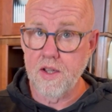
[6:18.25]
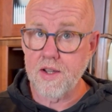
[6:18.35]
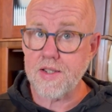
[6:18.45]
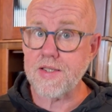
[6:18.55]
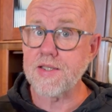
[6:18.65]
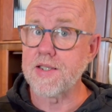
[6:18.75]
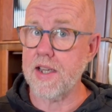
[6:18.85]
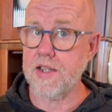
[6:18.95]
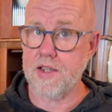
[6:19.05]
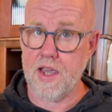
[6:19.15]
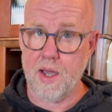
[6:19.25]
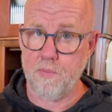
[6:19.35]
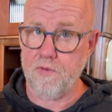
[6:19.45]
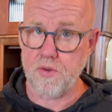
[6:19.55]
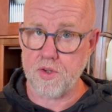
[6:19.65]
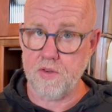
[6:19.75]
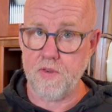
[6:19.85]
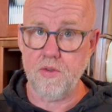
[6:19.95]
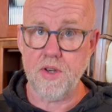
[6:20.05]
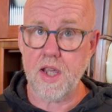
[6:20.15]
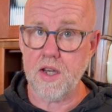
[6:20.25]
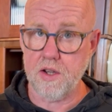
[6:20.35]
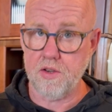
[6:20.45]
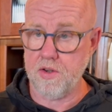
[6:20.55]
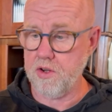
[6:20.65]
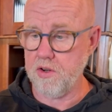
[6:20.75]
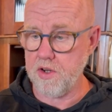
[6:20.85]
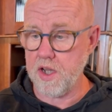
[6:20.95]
6 capfuls if you needed to.